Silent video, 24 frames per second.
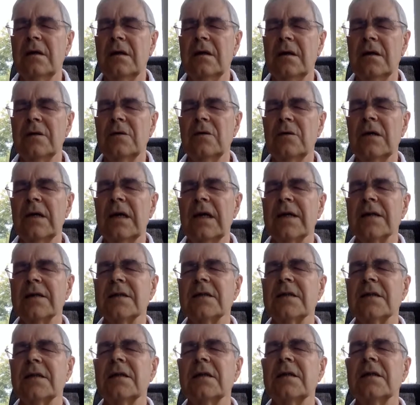and
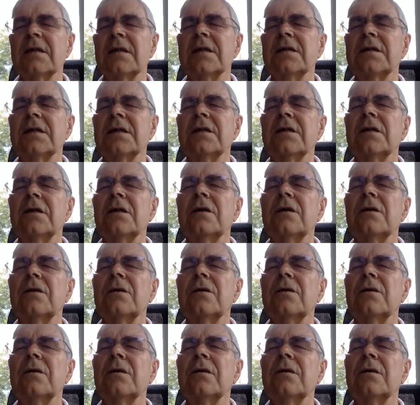relaxing and letting go.